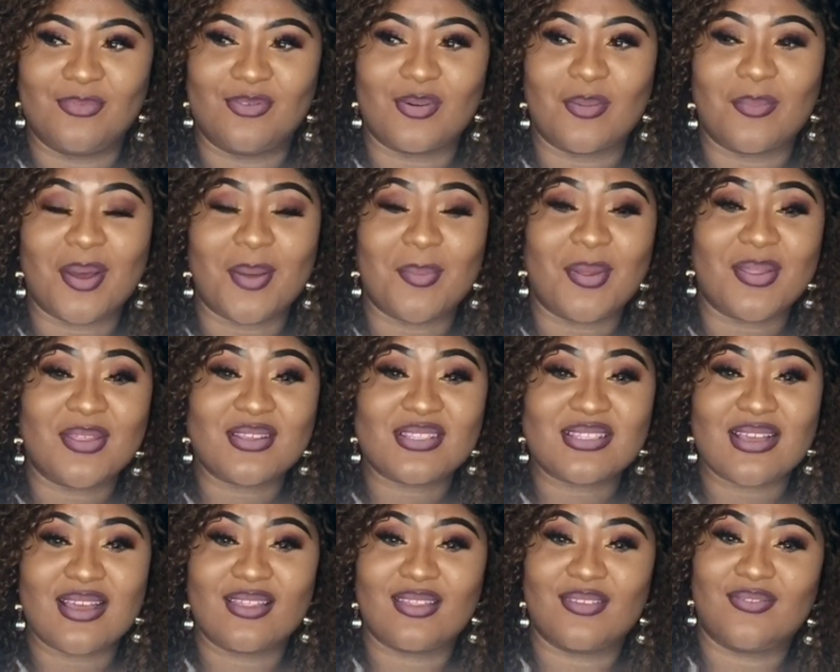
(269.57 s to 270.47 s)
from my mother's
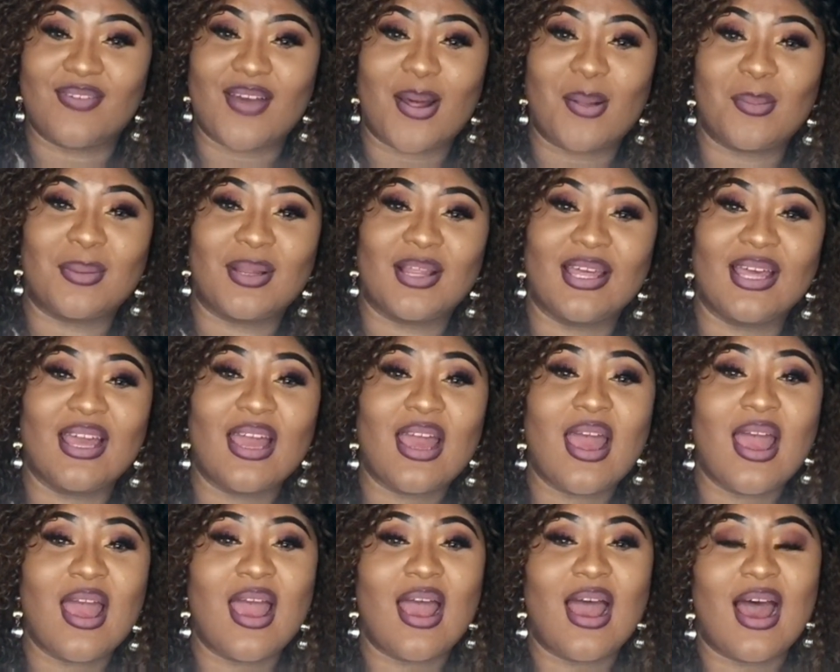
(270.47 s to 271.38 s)
side of the family,
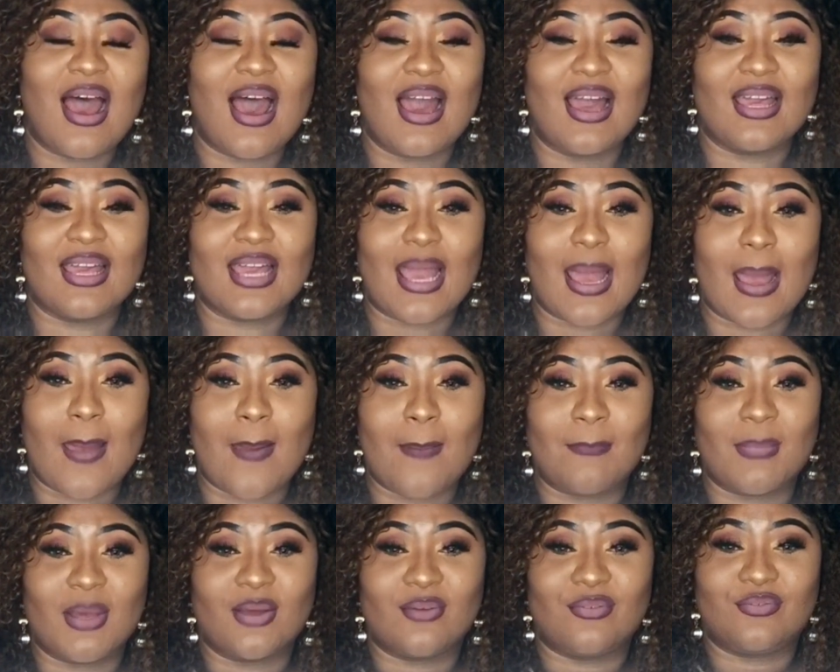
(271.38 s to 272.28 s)
I
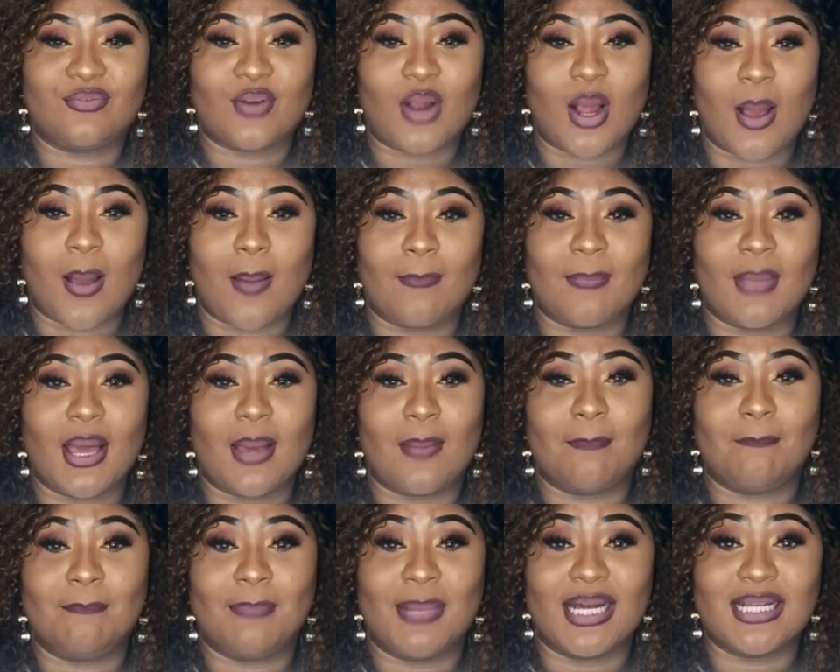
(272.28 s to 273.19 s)
am from
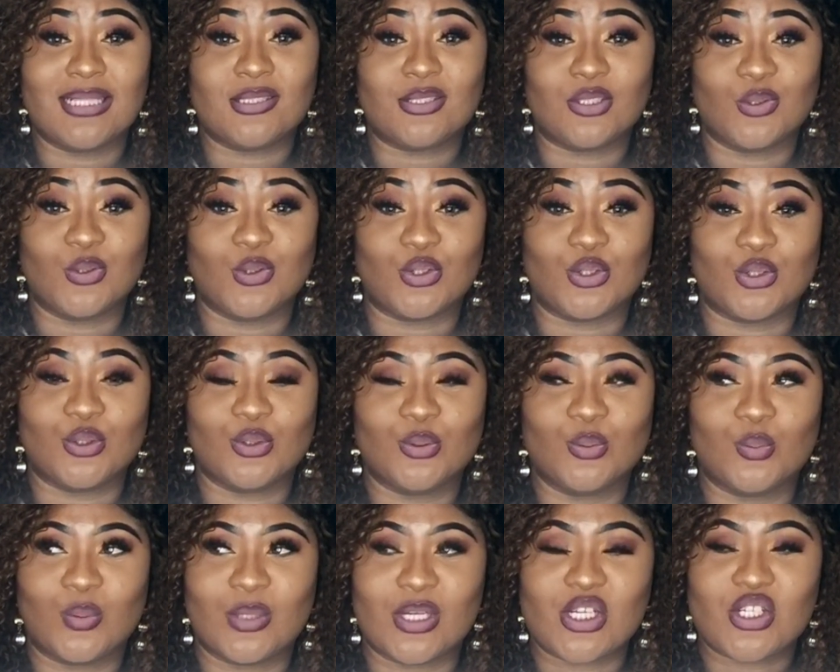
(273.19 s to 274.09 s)

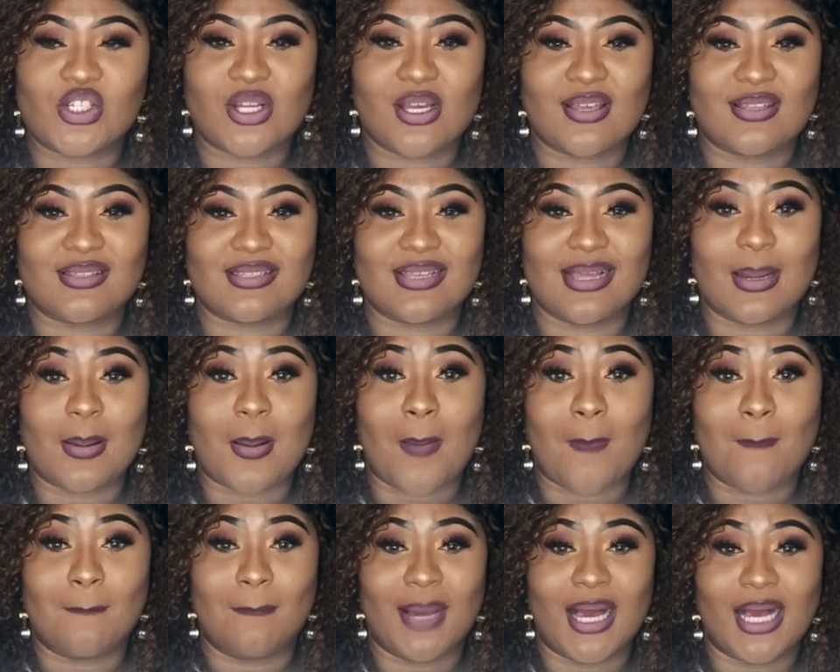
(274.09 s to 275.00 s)
Bandundu, which is in
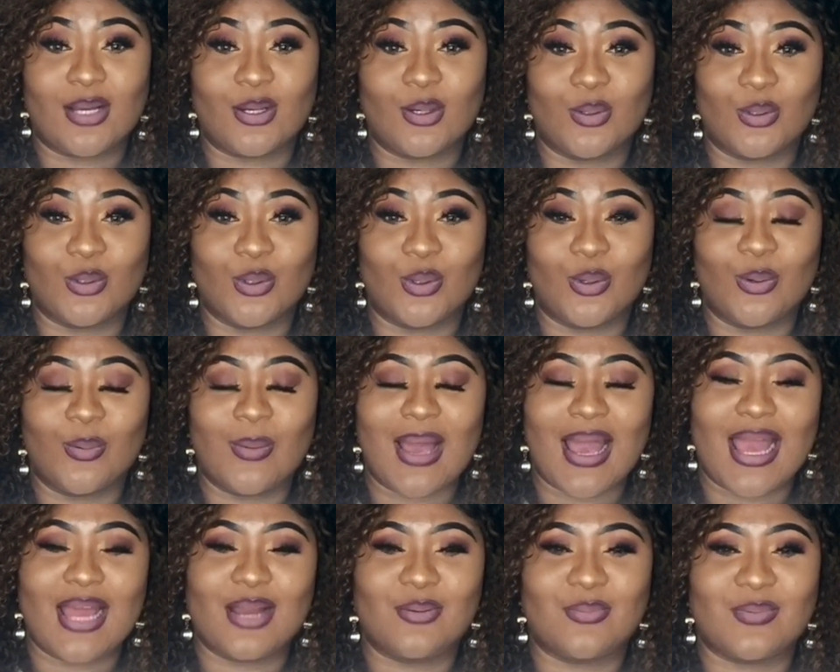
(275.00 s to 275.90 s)

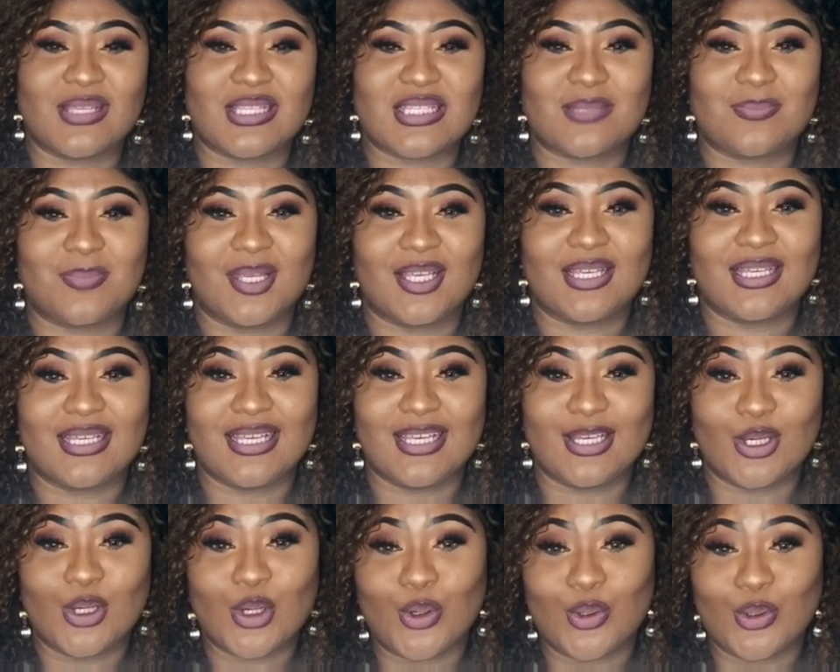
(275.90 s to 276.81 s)
Bakongo, and we speak
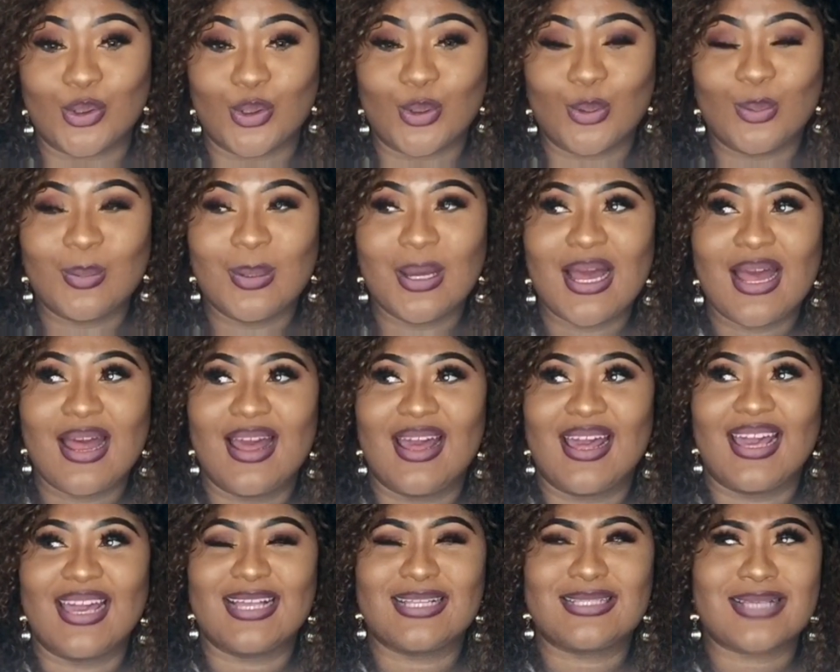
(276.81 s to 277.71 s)
Kikongo.
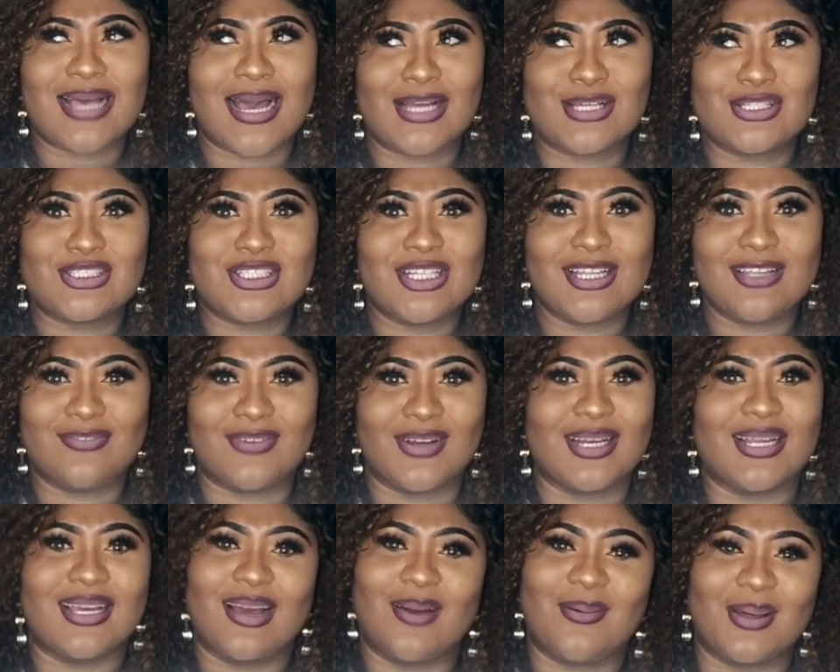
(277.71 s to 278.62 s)
It's actually
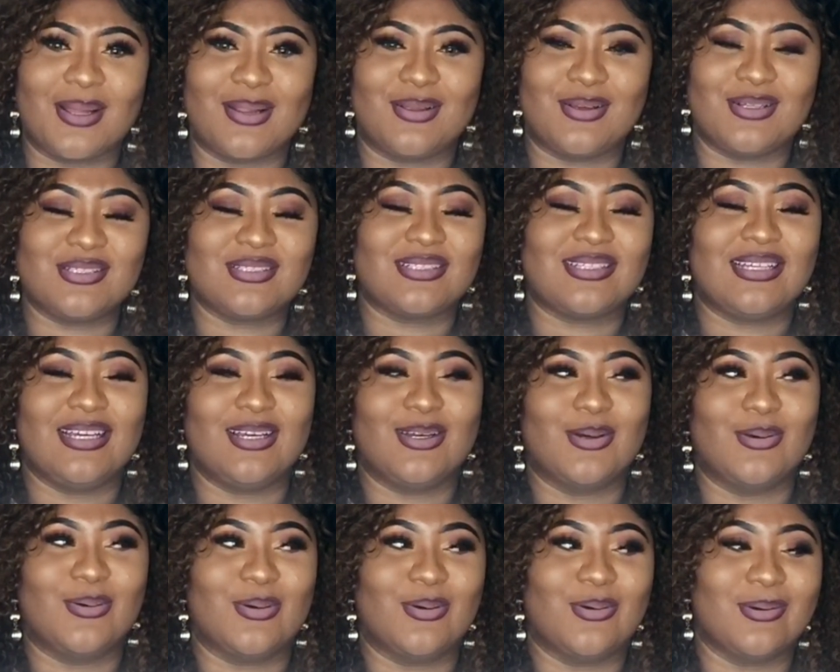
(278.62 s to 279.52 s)
funny how I learned
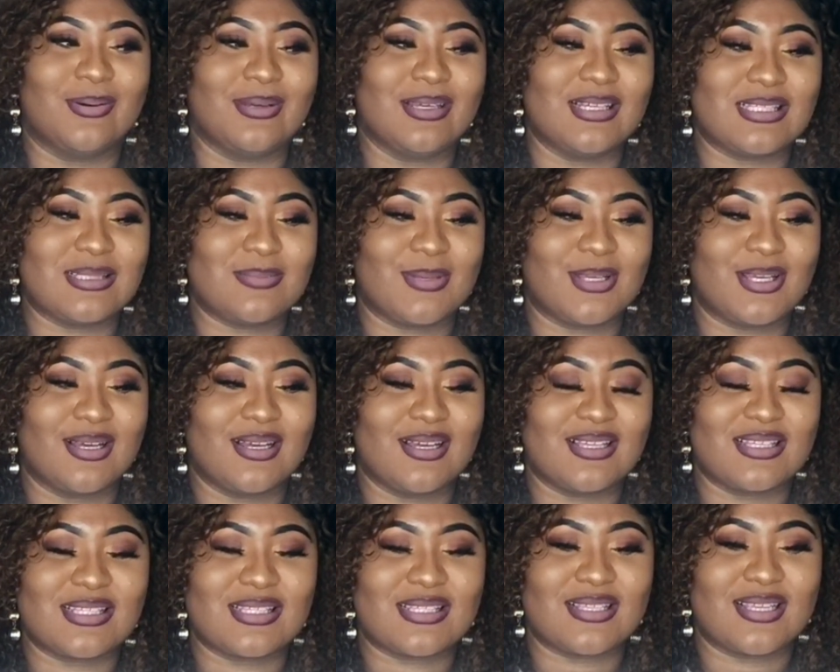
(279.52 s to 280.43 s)
Kikongo. It's
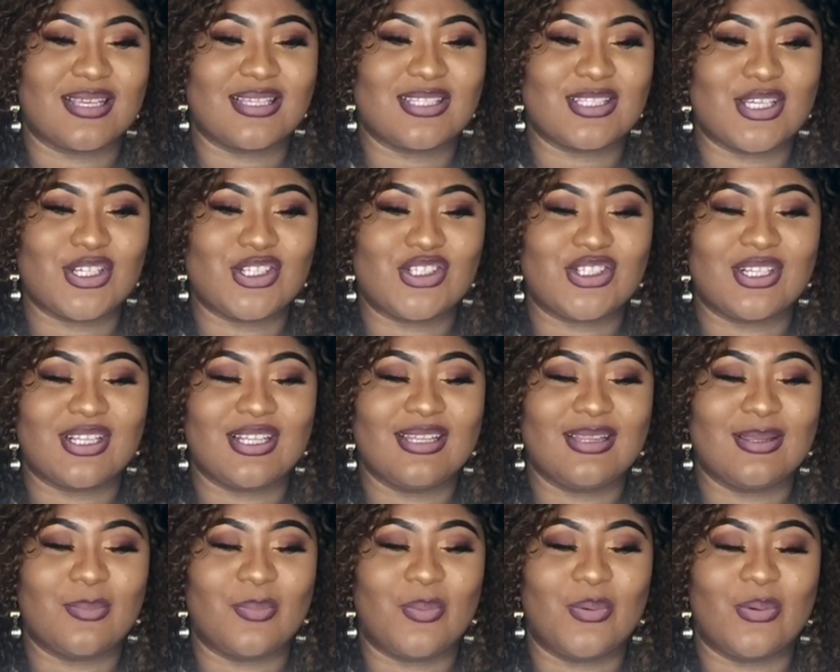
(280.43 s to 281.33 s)
because
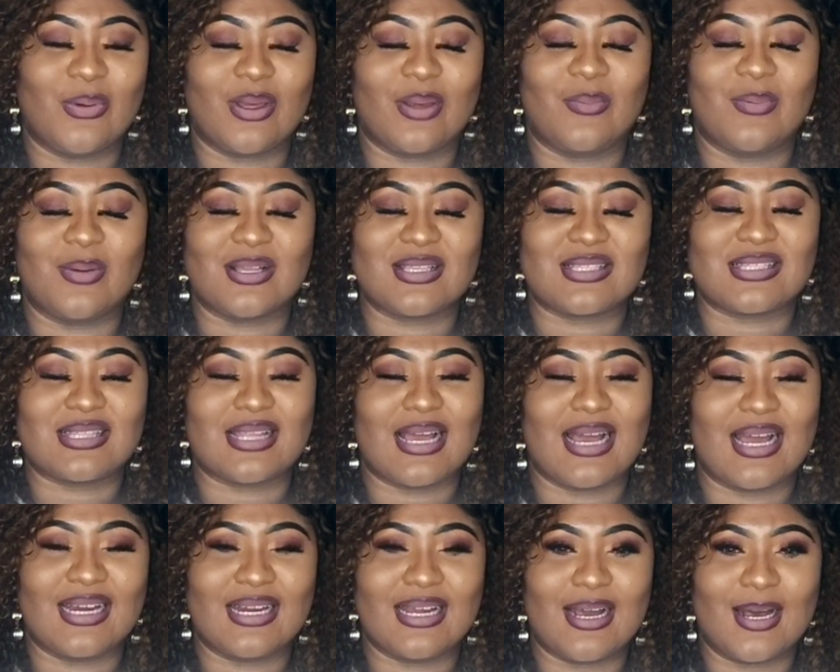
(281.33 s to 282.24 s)
essentially the point was
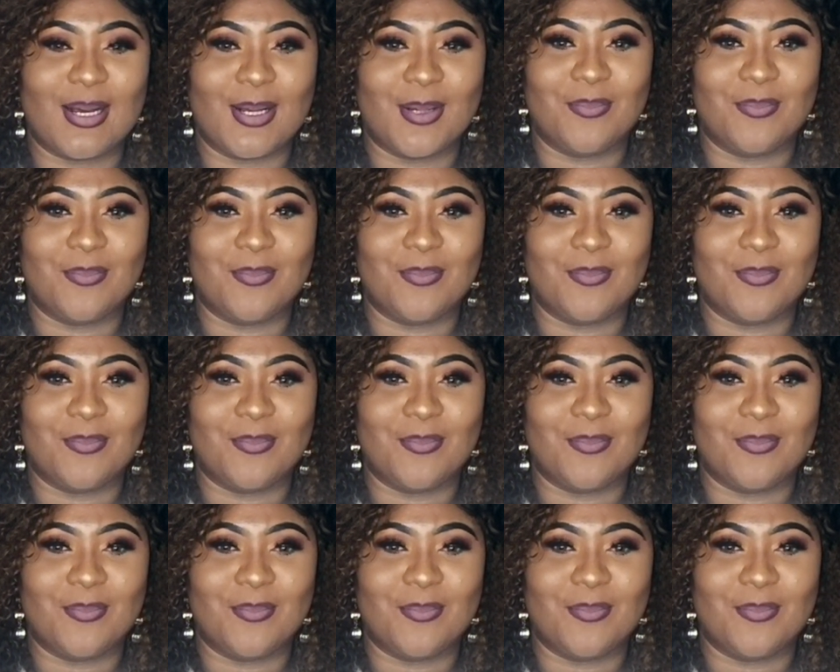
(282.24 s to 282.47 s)
that